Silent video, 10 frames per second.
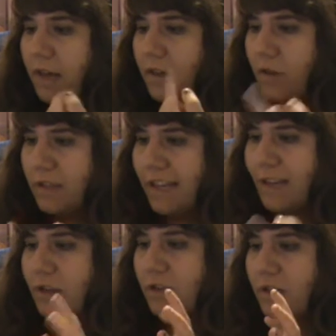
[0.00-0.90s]
in Los
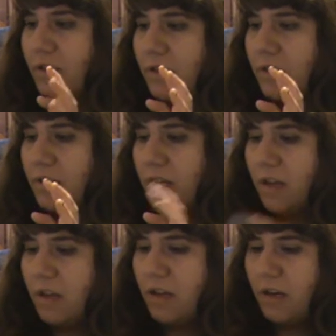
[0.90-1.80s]
Angeles,
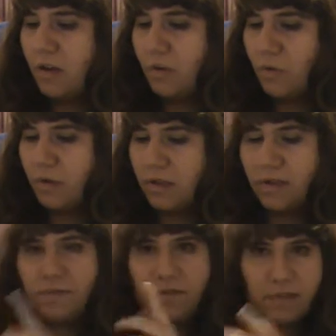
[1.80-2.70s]
all the
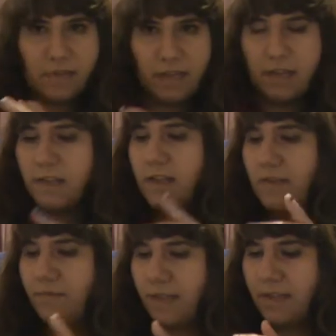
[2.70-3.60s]
different Santa
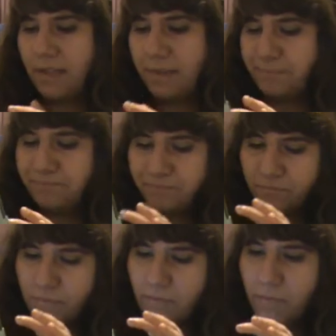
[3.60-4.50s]
Clarita,
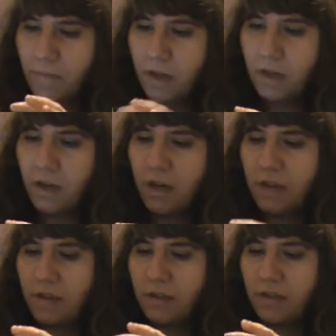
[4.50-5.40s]

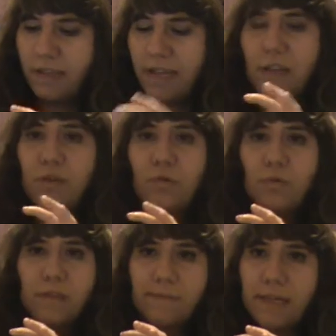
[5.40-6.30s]
and then the technical
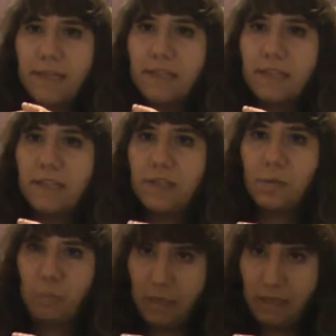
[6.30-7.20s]
specs as
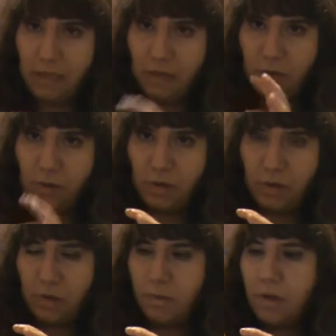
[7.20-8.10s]
well
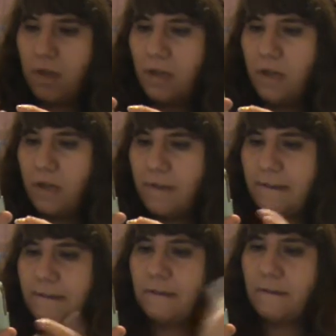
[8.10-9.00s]
too. I
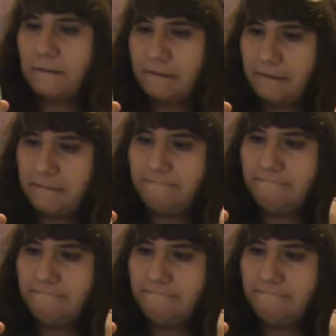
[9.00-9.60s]
think like it's